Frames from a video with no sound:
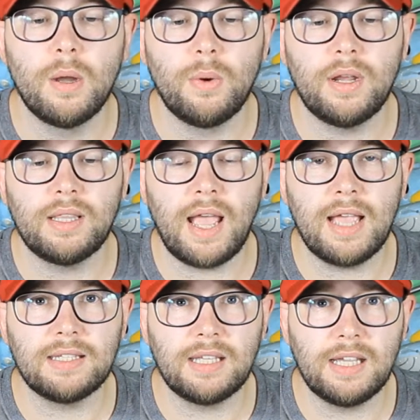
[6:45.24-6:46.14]
where the
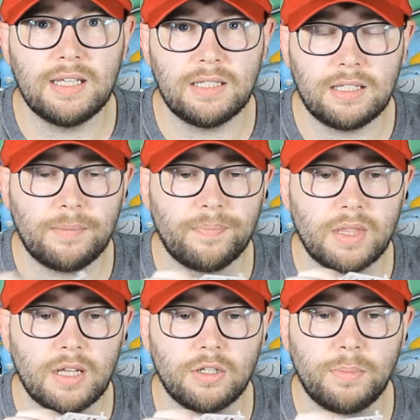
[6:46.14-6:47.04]
ST is,
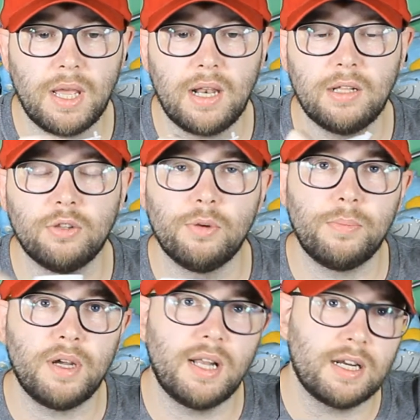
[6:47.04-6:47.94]
there should be a little
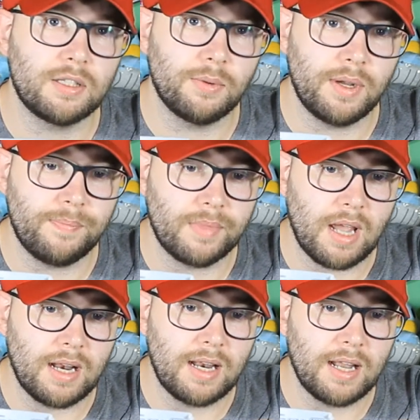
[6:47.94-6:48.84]
number next to it,
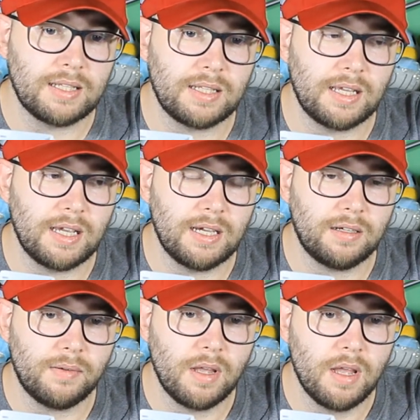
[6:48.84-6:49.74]
and then that's the
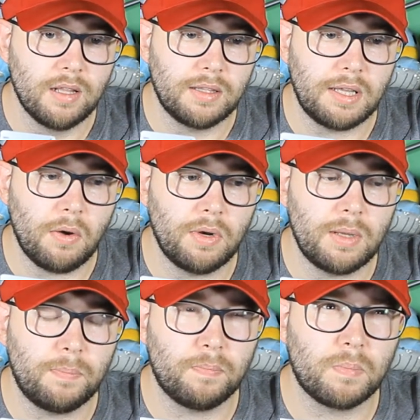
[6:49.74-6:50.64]
year. The
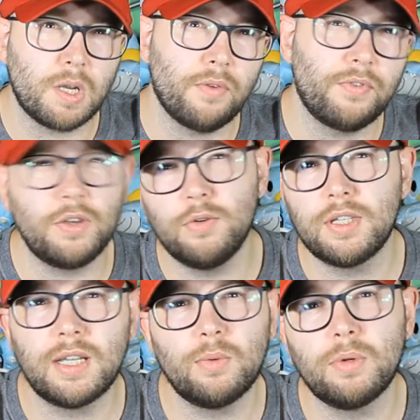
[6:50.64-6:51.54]
only
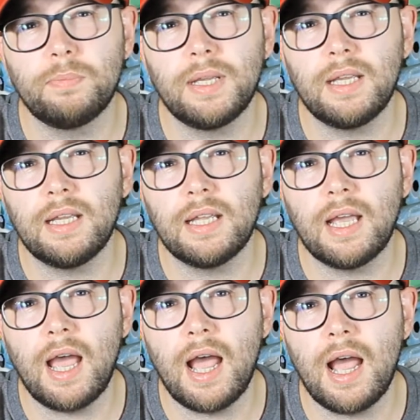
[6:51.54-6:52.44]
confusing would be
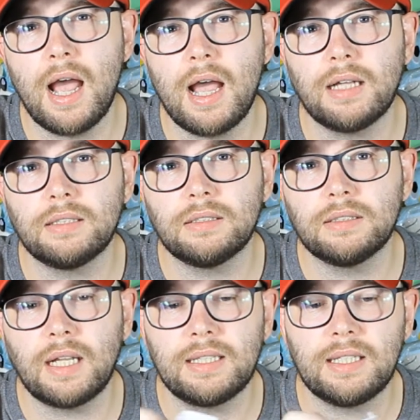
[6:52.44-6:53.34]

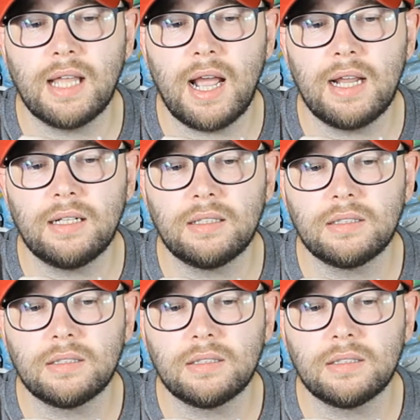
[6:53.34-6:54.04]
99